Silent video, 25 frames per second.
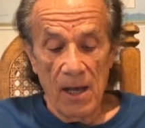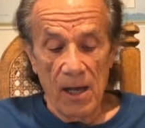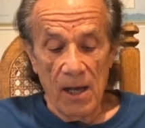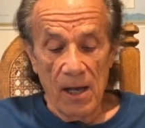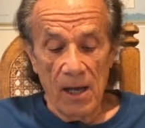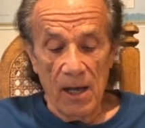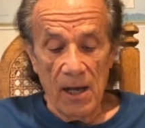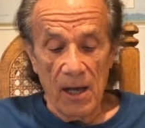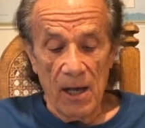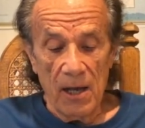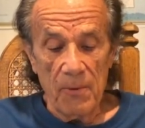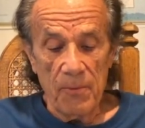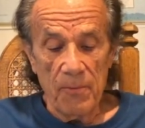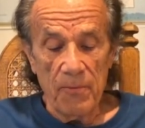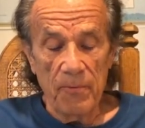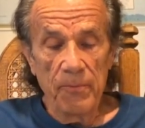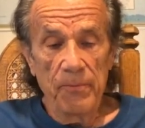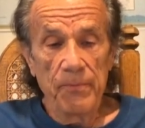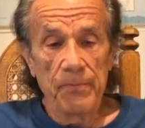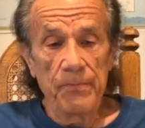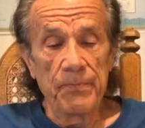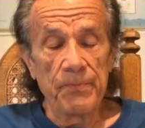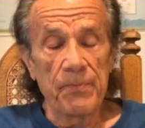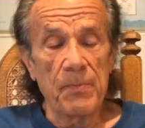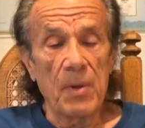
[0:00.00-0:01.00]

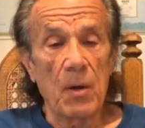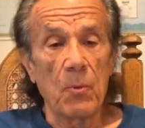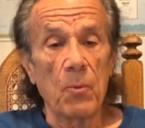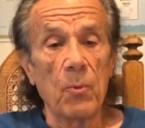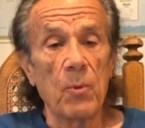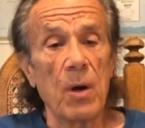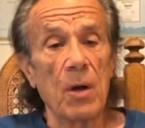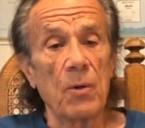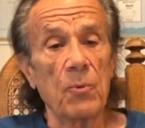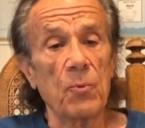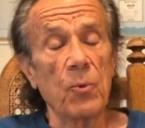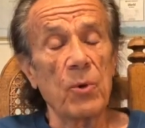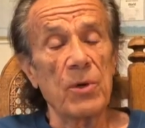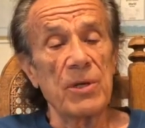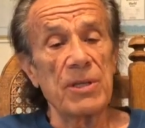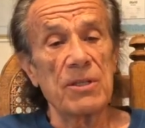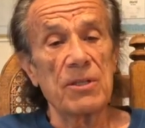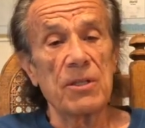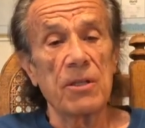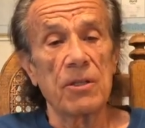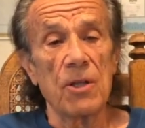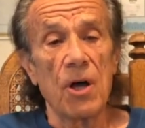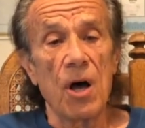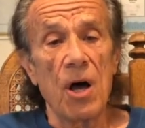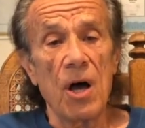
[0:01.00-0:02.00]
But what was
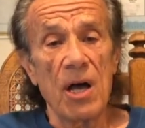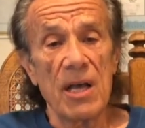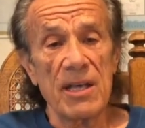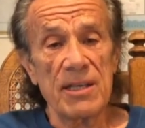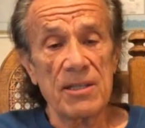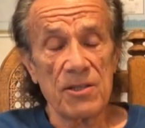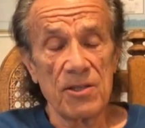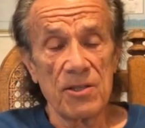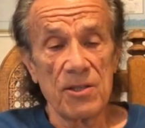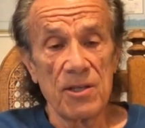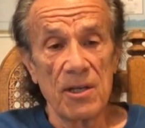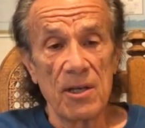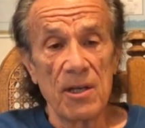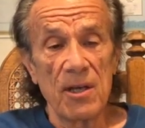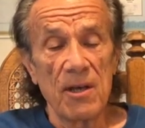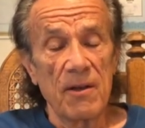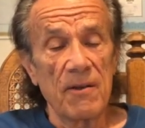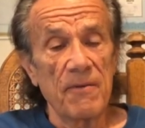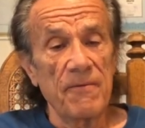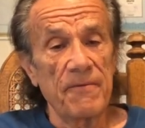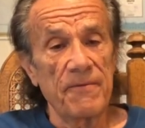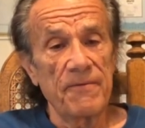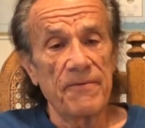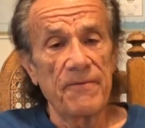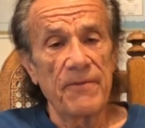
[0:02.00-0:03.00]
lost
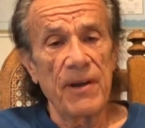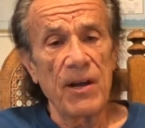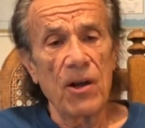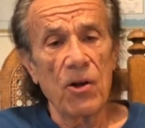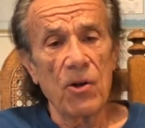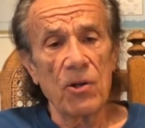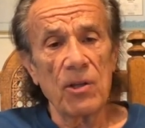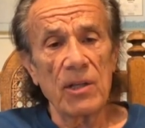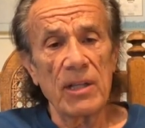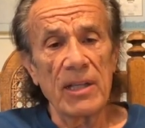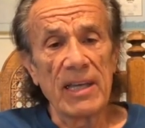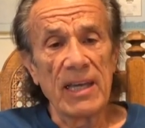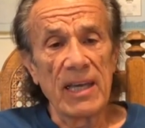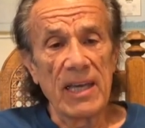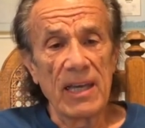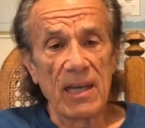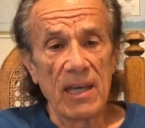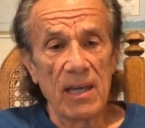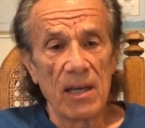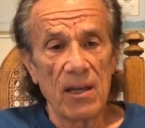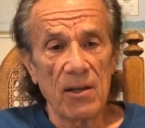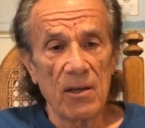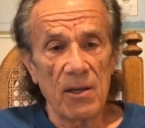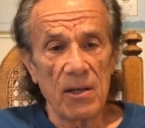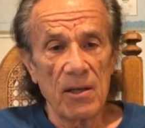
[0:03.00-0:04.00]

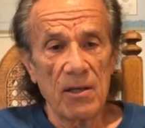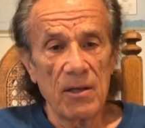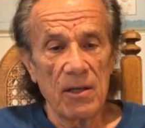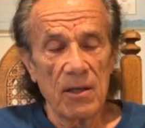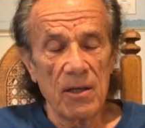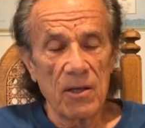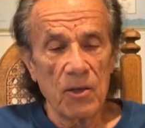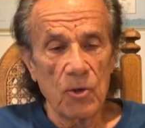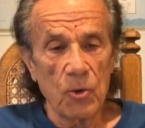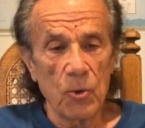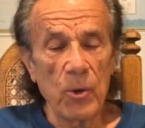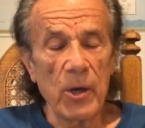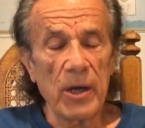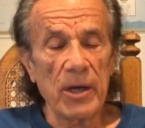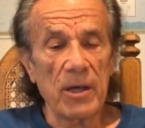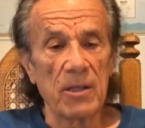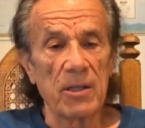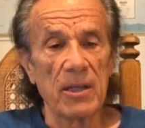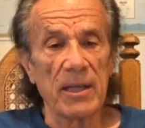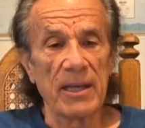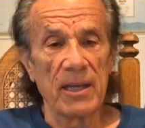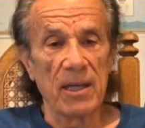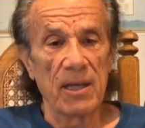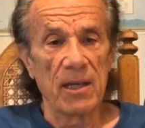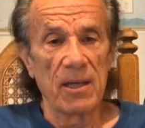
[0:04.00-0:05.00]
fairly
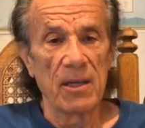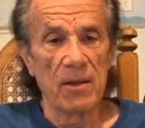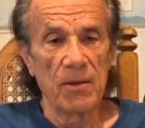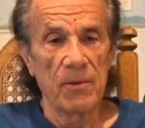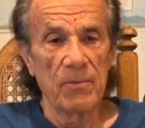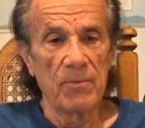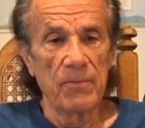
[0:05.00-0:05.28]
quickly